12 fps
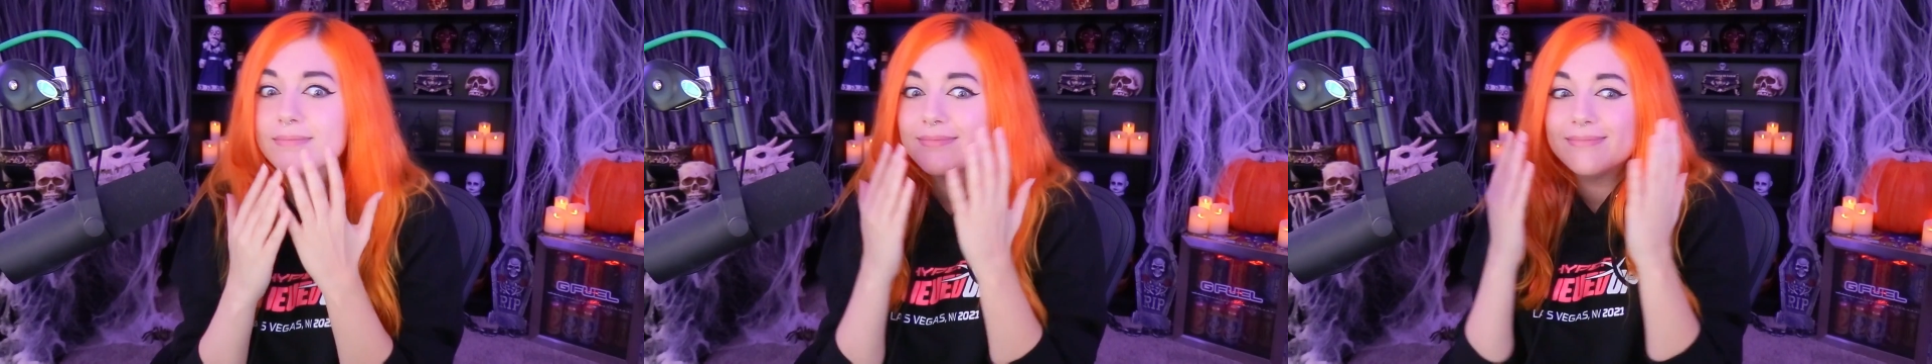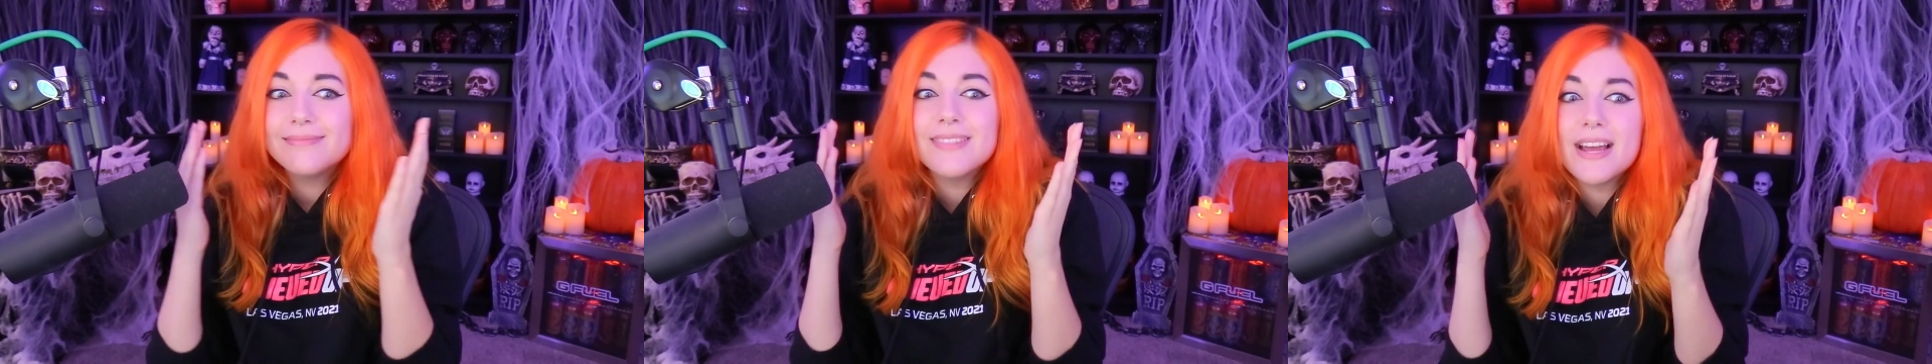
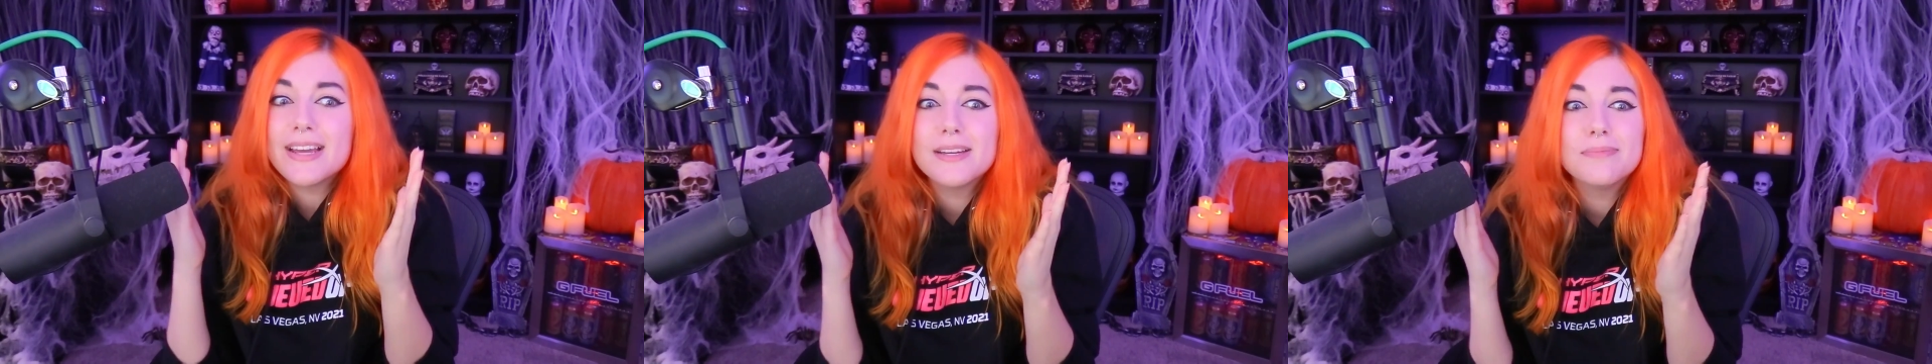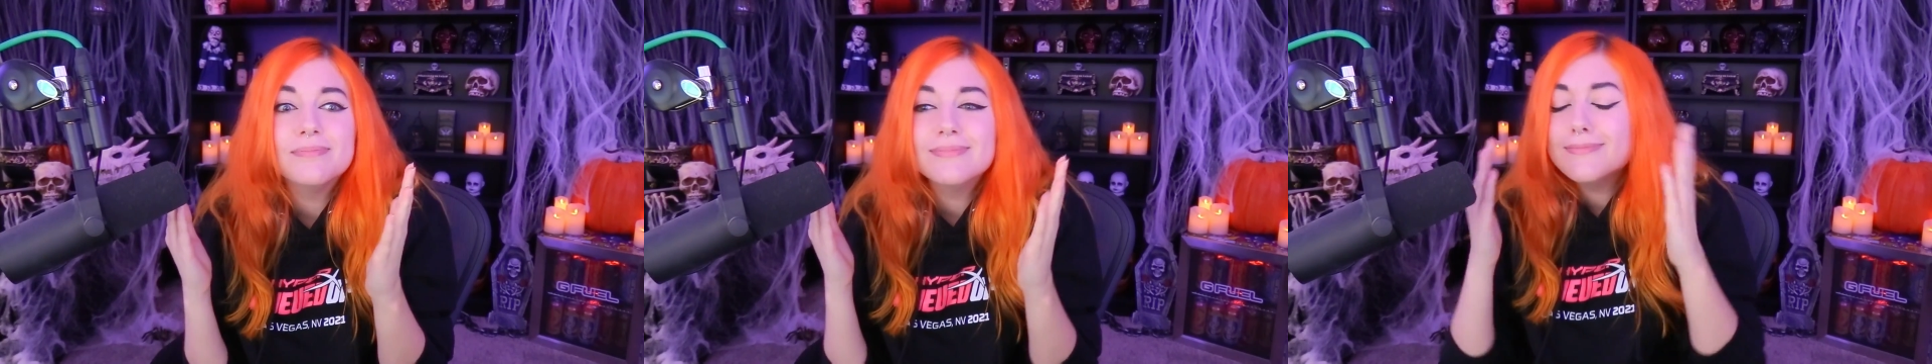like
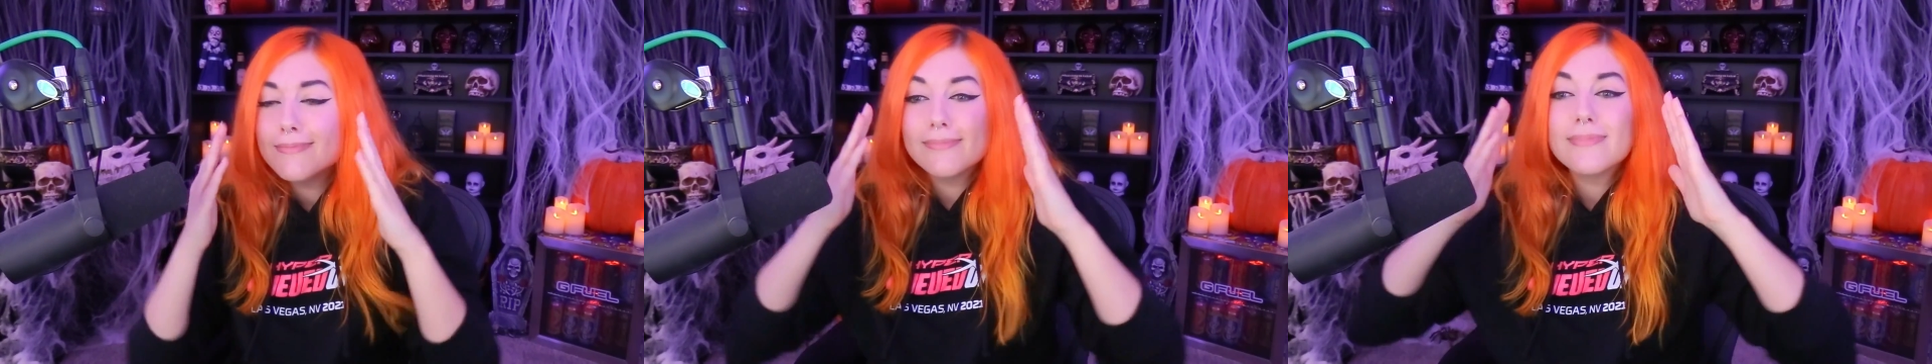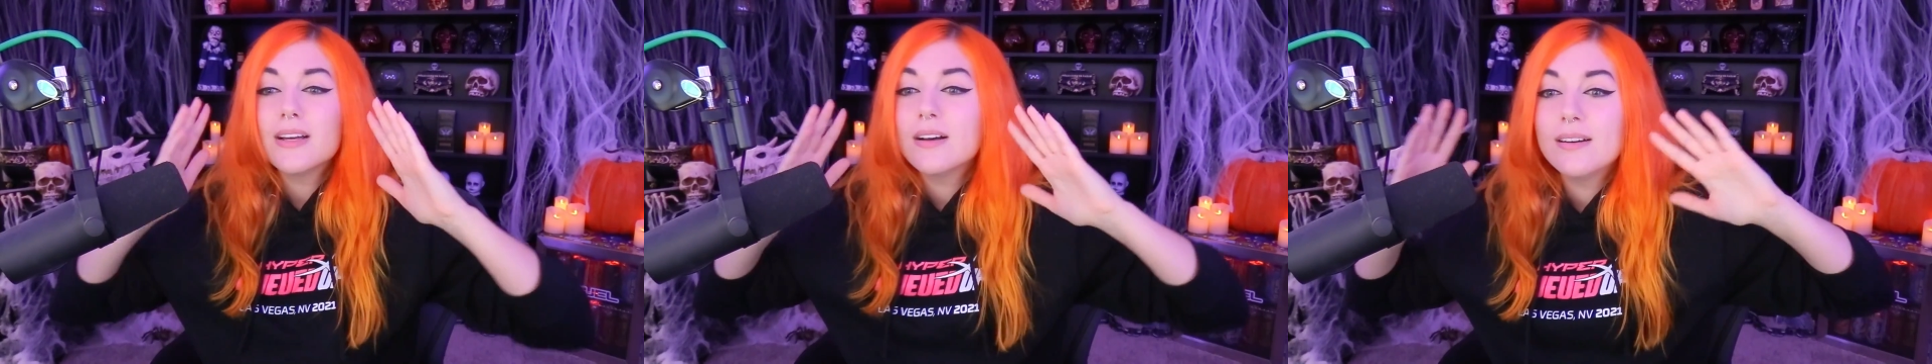
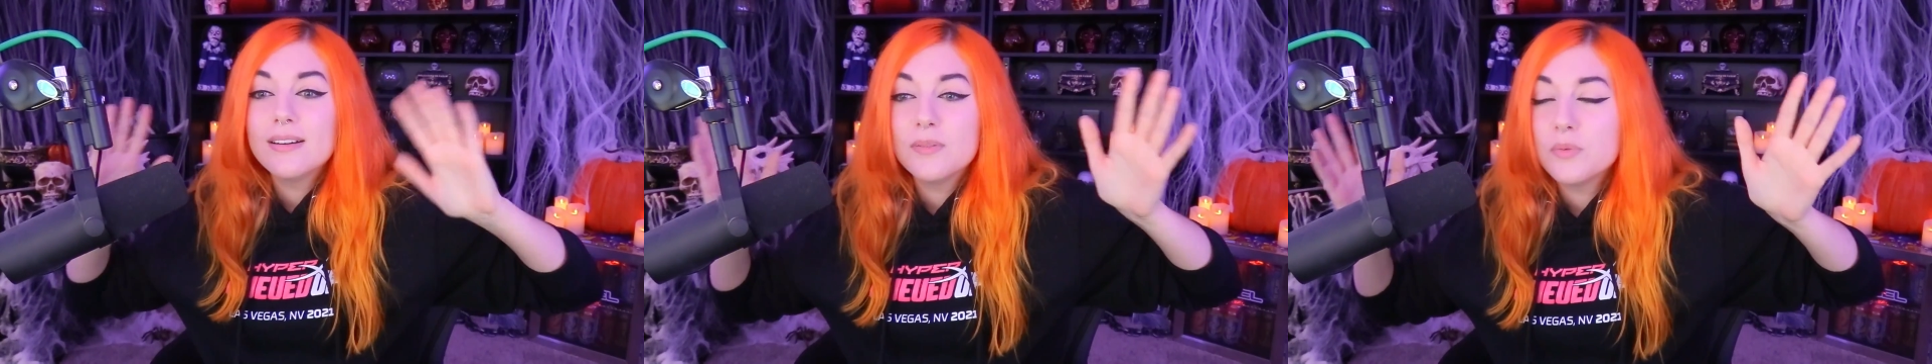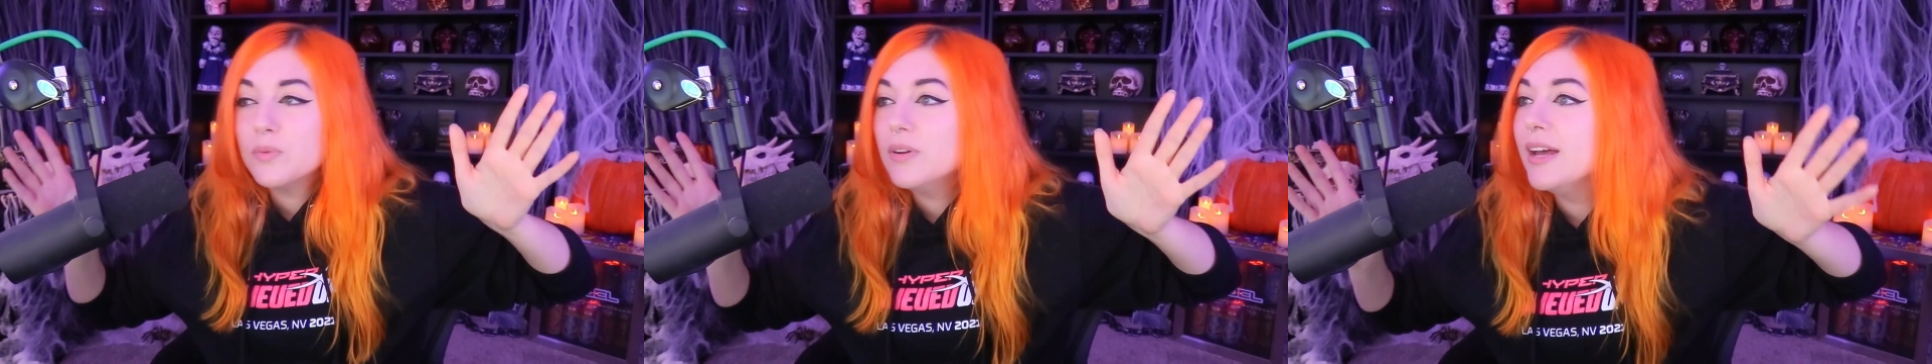
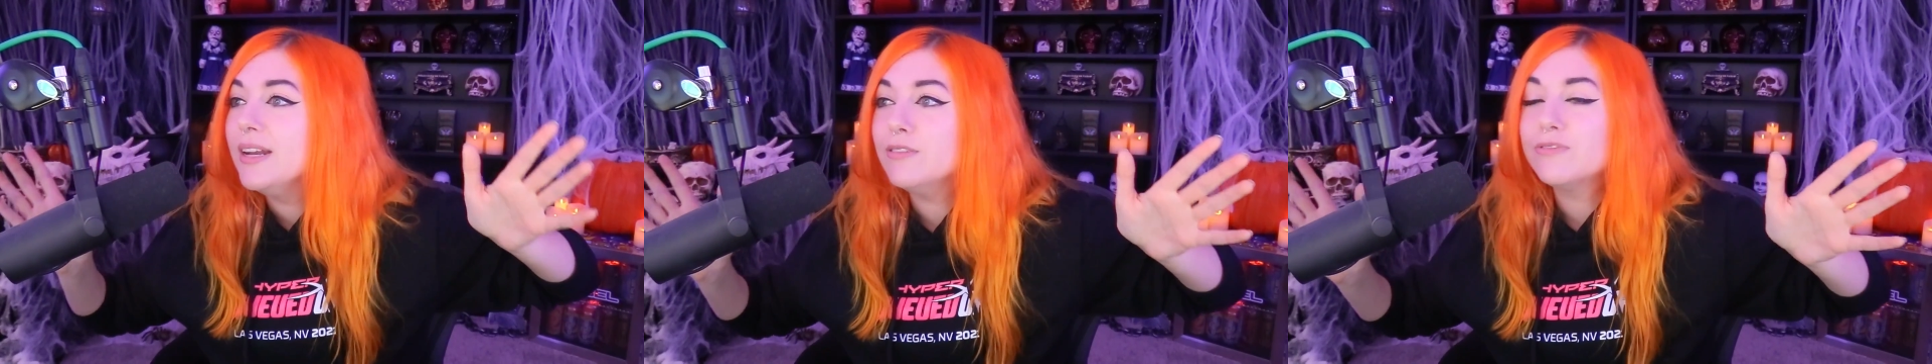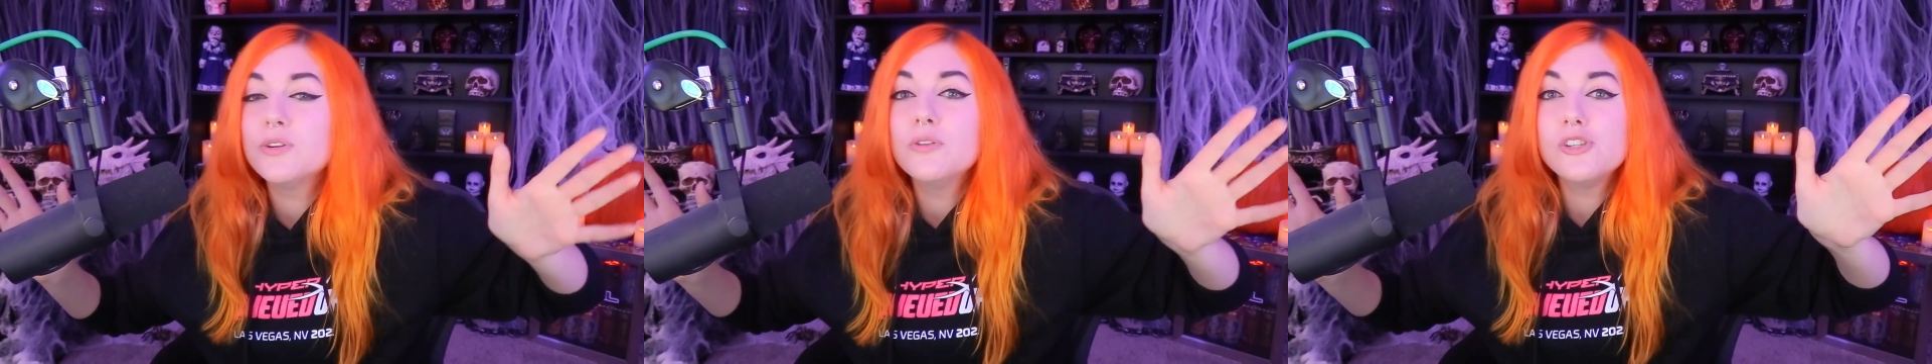any
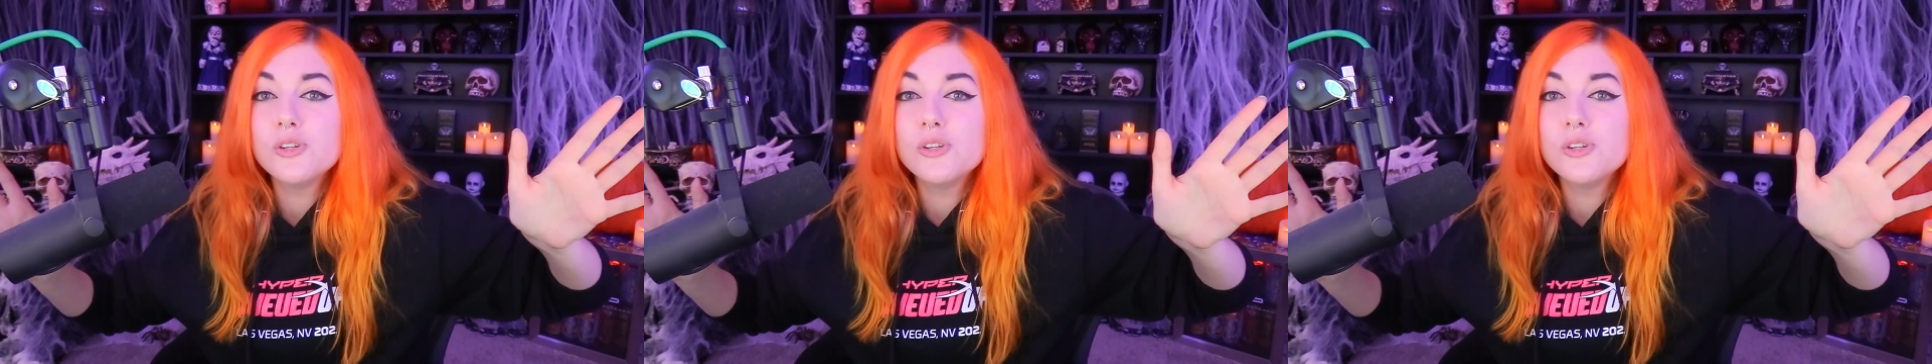food